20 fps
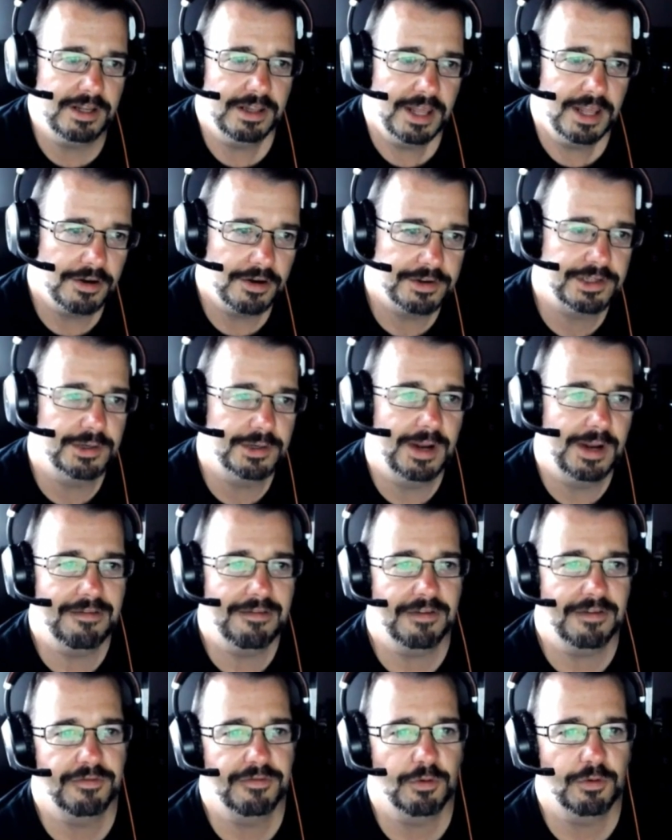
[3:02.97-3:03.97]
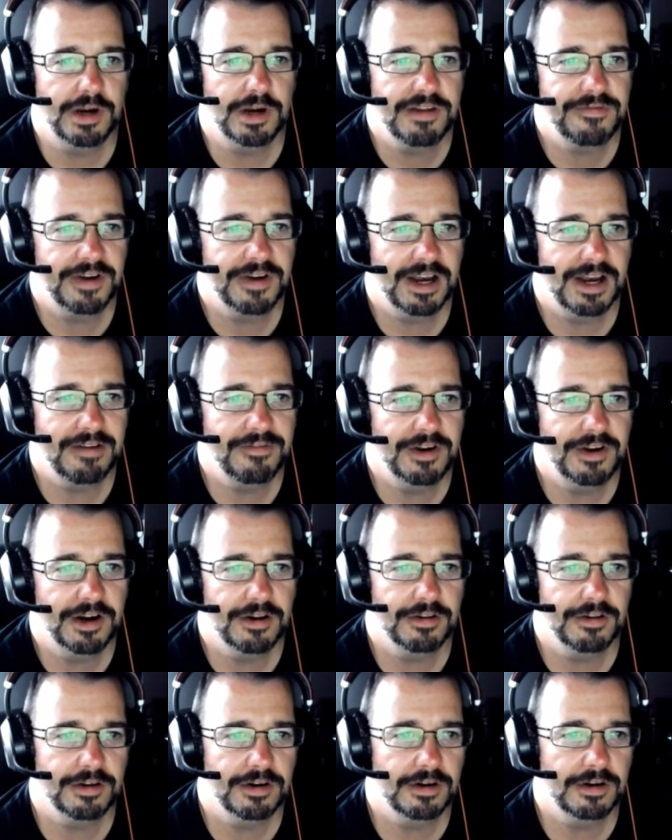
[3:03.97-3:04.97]
They also have a
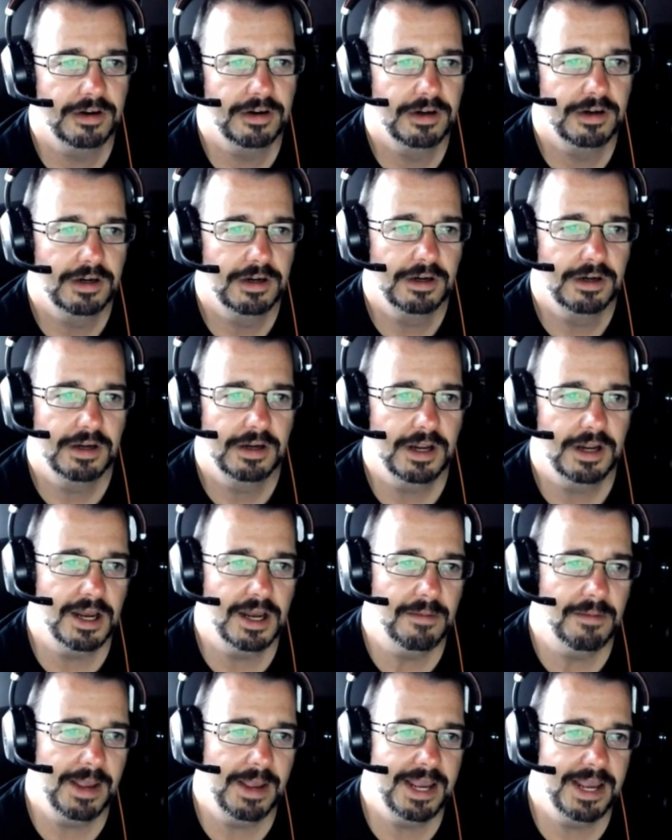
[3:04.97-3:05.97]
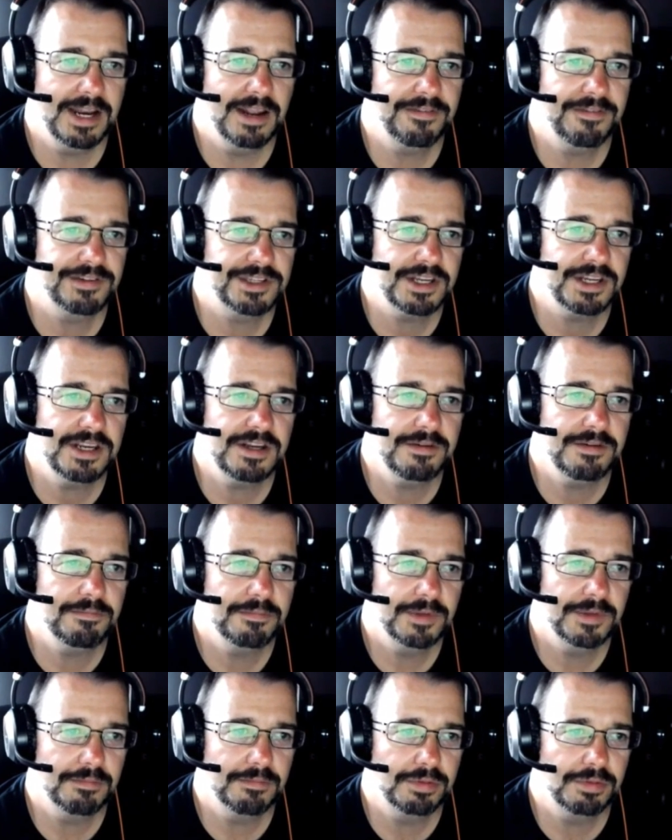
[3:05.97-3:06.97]
$45 um, NFC
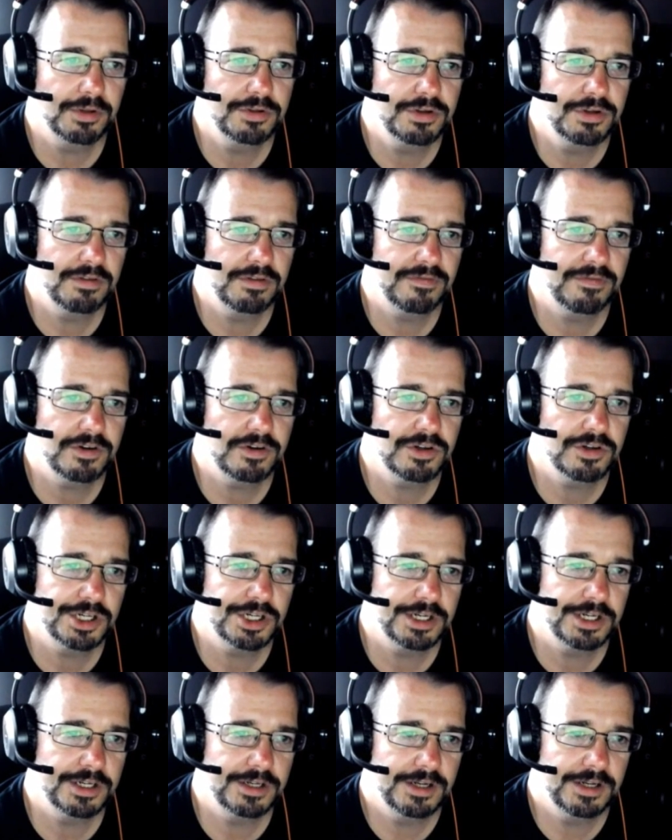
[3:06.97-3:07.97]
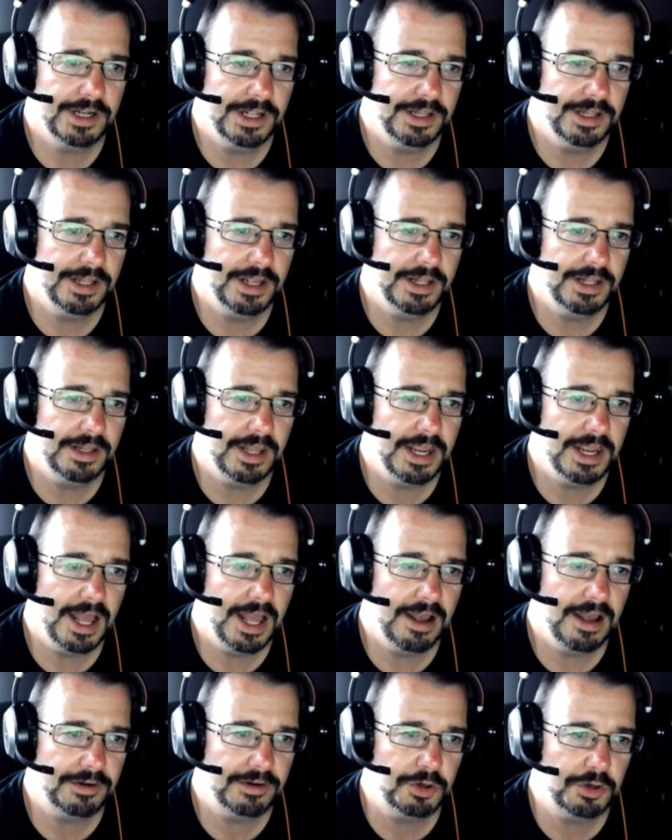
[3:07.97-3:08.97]
and Bluetooth version, and then they
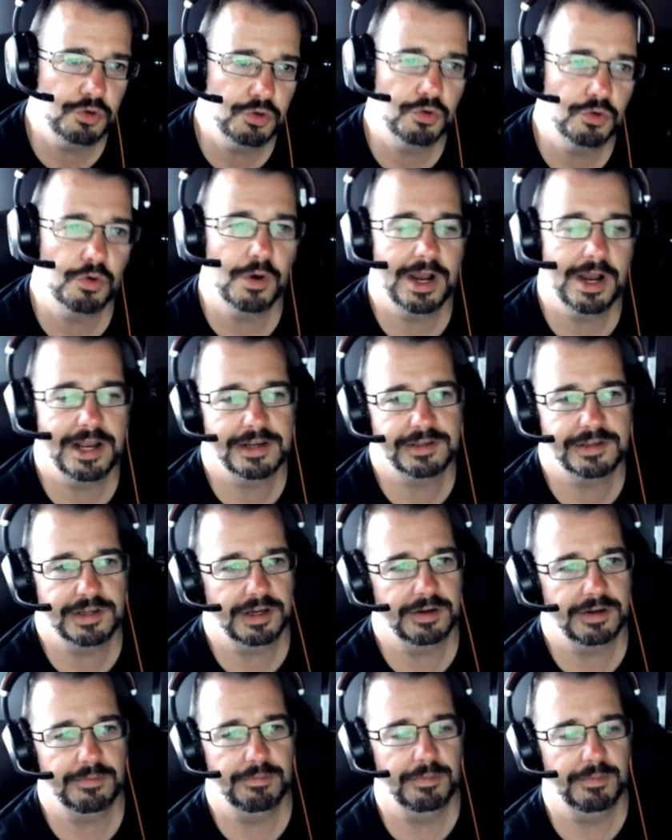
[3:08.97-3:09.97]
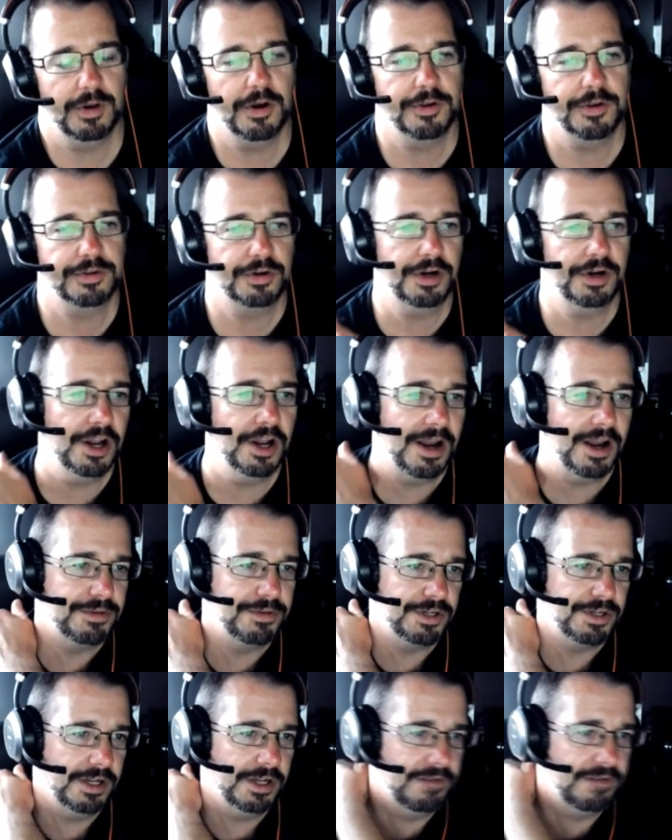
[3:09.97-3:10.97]
have Google has a alternate
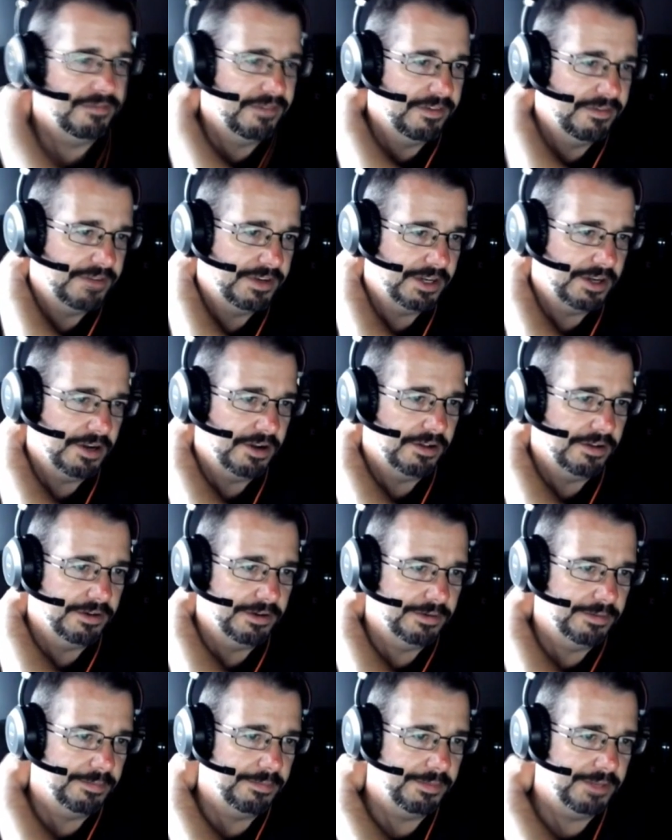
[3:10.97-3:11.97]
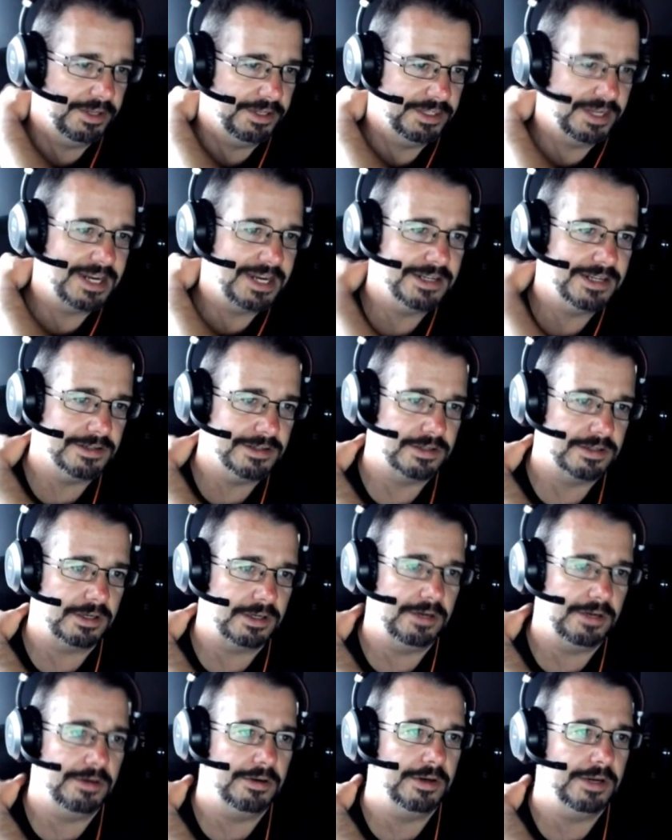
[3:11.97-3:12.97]
option at fifty dollar the Titan so,
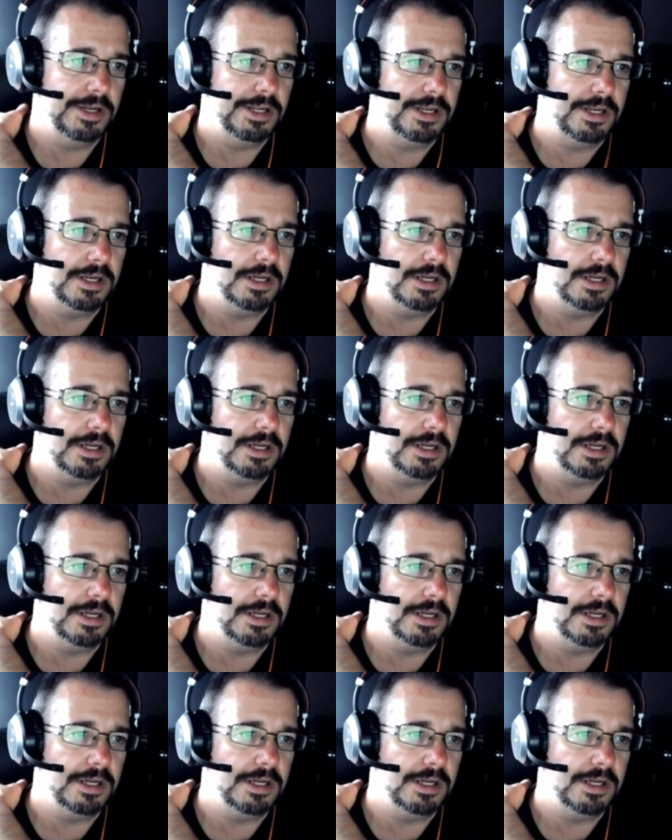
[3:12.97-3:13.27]
security key.